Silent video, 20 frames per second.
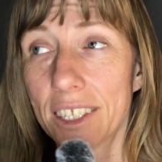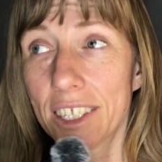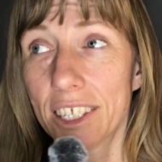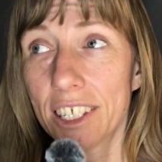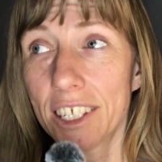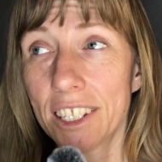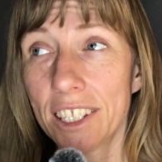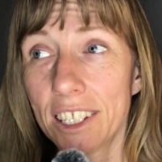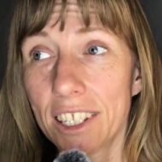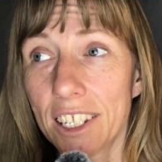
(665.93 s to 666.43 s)

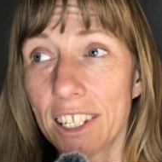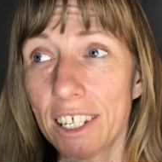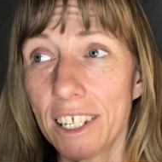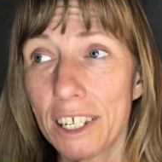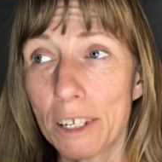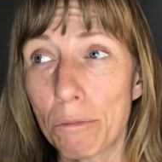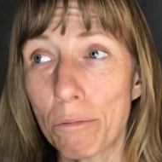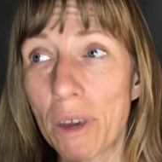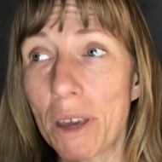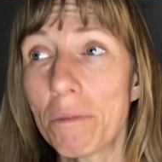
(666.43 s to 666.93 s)
Then,
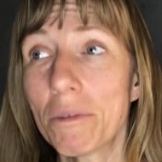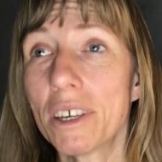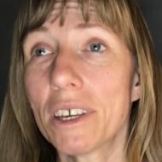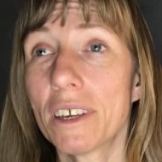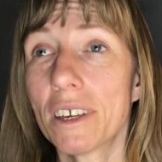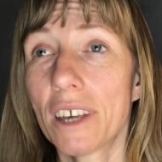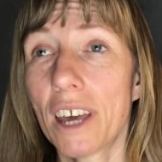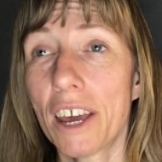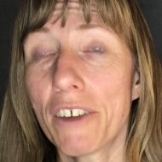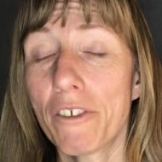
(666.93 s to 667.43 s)
like,
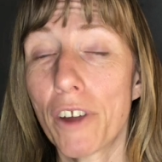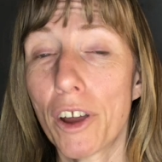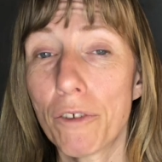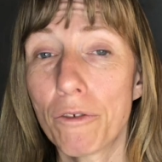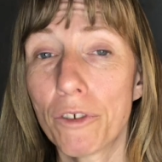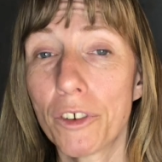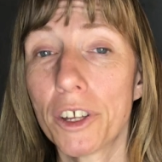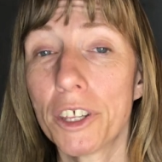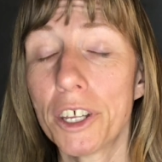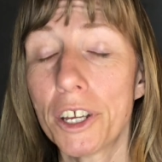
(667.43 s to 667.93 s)
maybe I
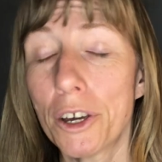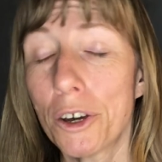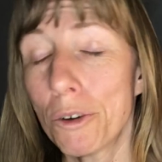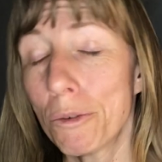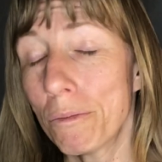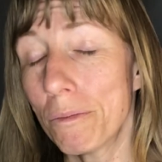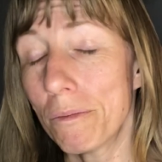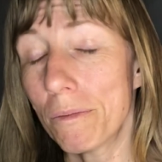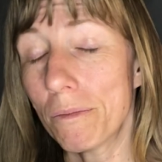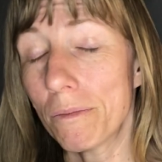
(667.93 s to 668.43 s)
really
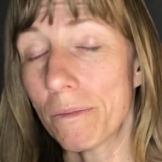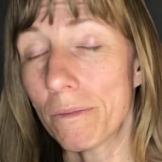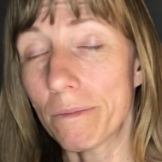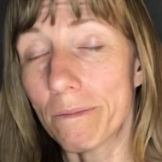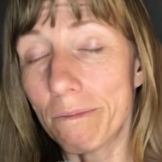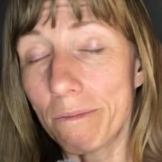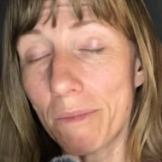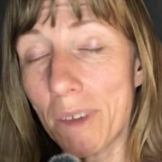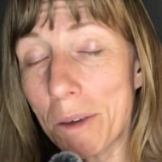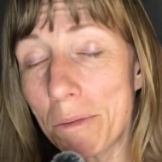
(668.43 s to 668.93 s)
hope
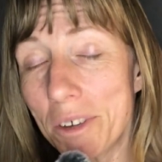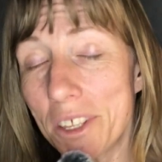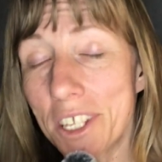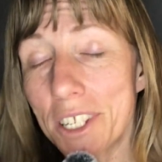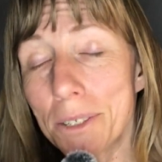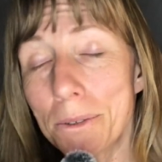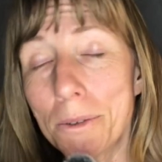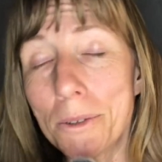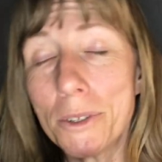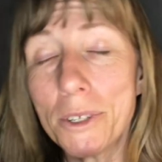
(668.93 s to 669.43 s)
maybe
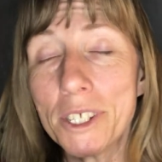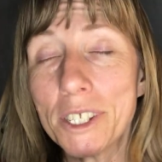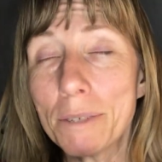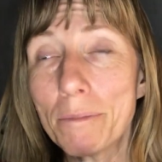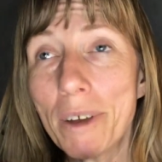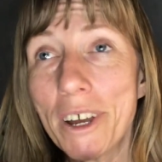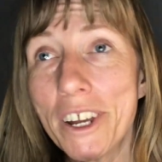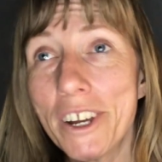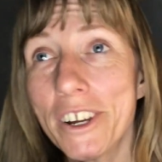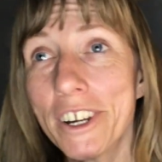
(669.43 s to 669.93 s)
this will
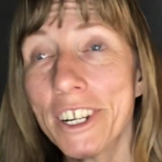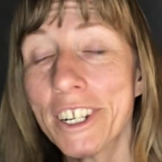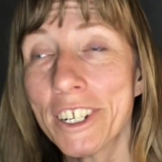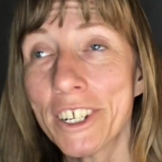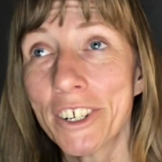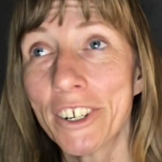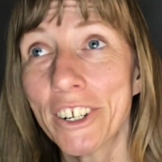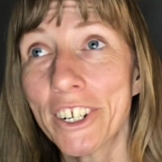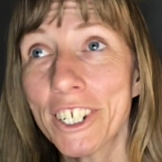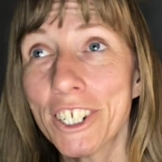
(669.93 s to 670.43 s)
inspire and
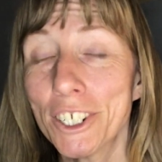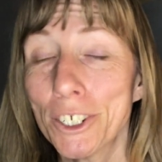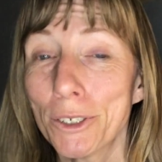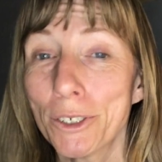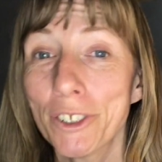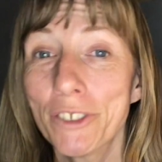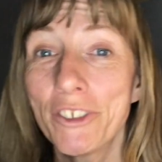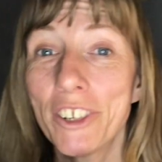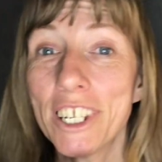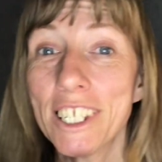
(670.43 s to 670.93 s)
encourage you
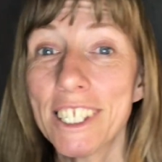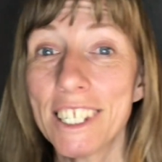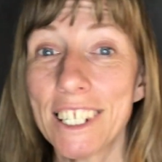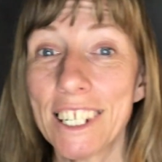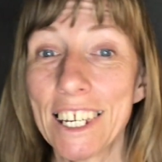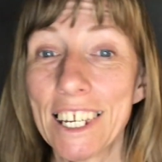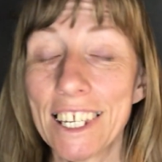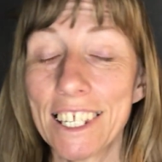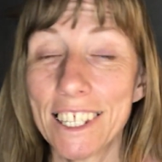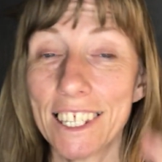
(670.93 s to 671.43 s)
and
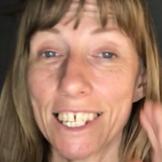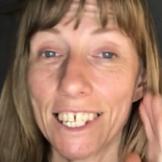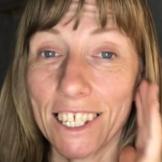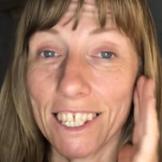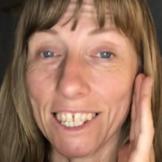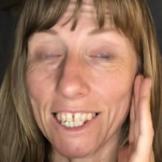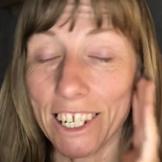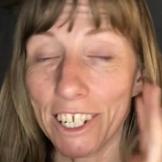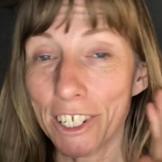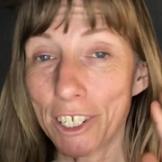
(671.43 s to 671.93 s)
resonate that
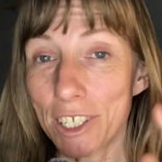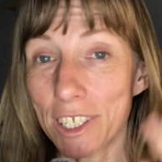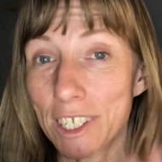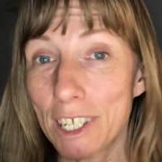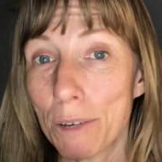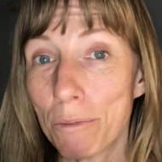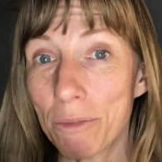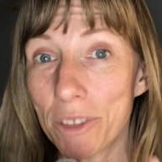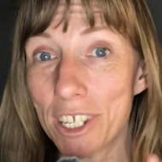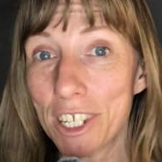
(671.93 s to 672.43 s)
there's
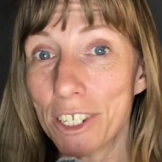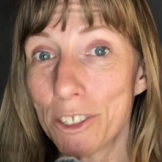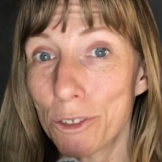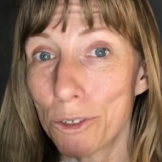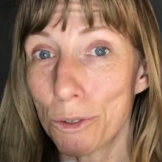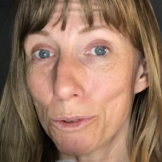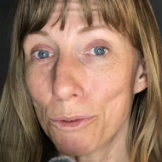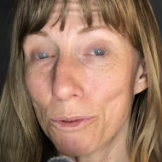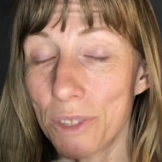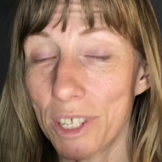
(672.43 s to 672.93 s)
something
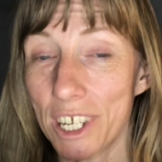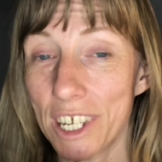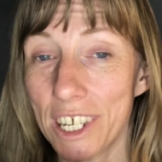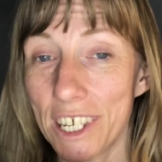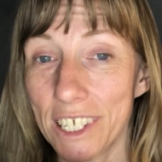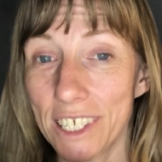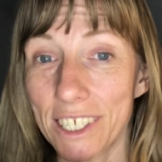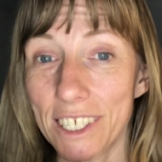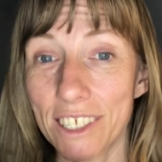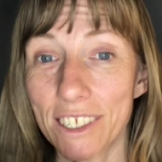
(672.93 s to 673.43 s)
to
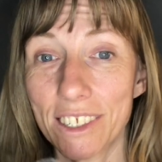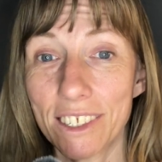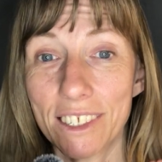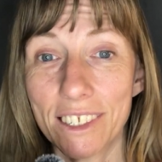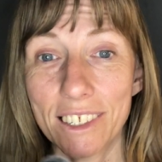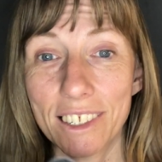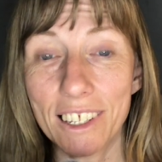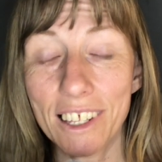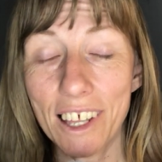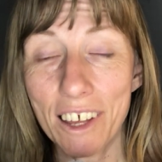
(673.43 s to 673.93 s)
this.
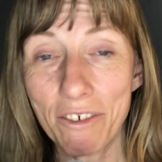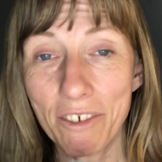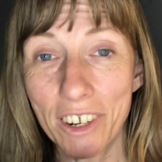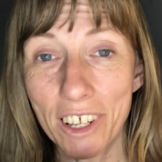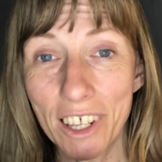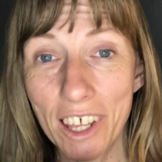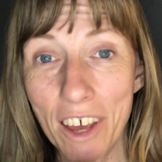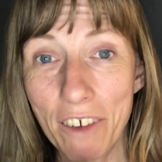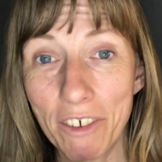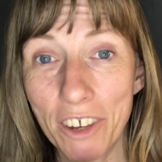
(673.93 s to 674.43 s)

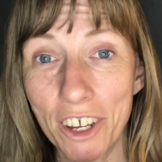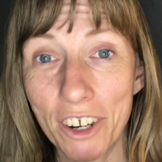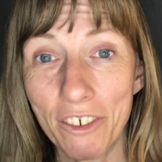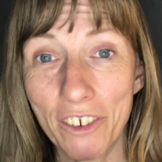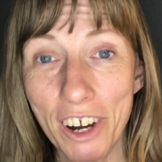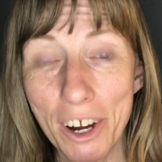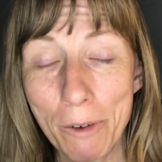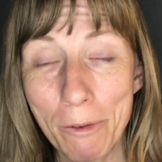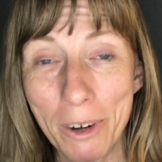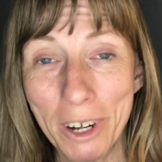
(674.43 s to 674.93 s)
1111,
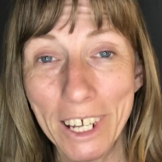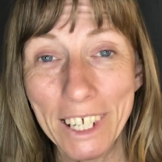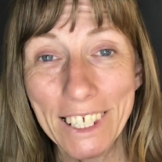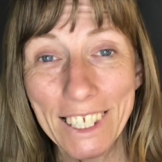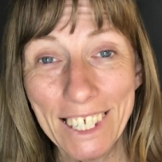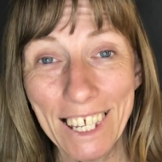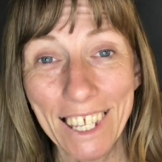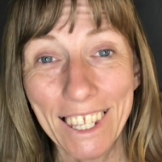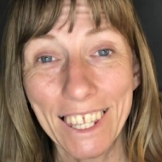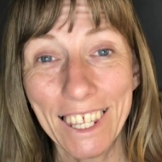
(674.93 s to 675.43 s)
right? When I
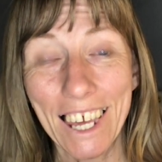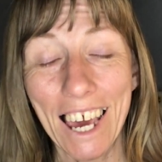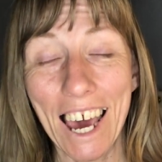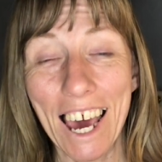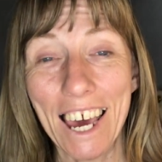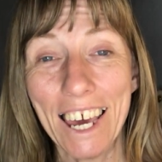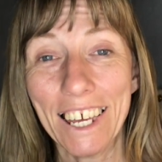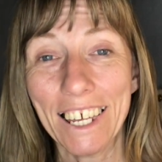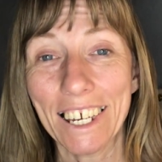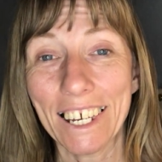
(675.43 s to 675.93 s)
said
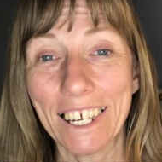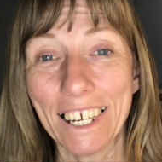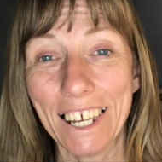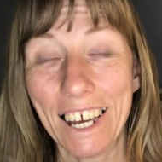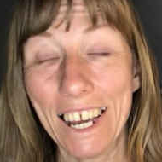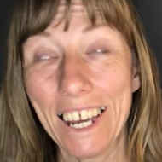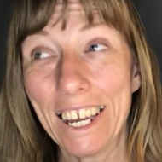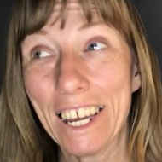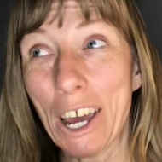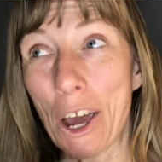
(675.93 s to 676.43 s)
that,
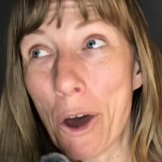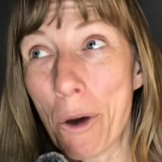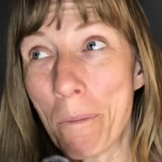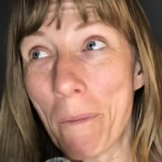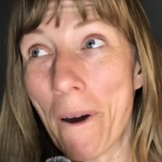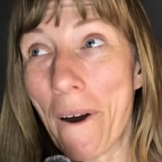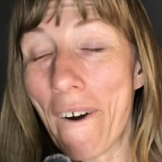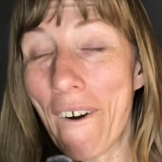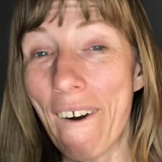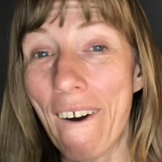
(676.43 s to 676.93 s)
like,
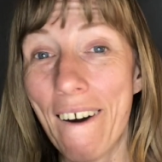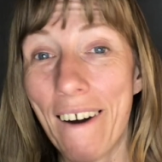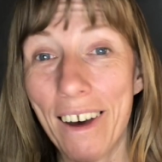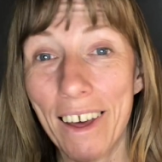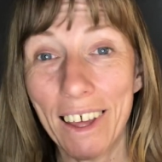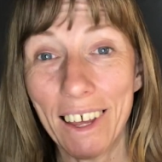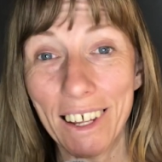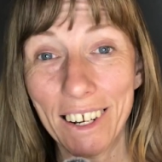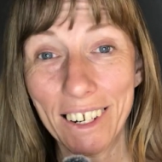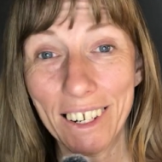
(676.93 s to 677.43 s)
come
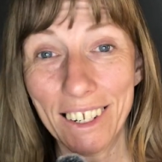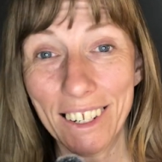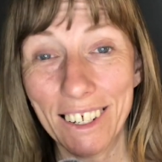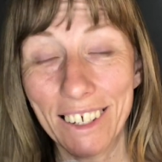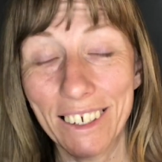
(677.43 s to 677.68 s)
on.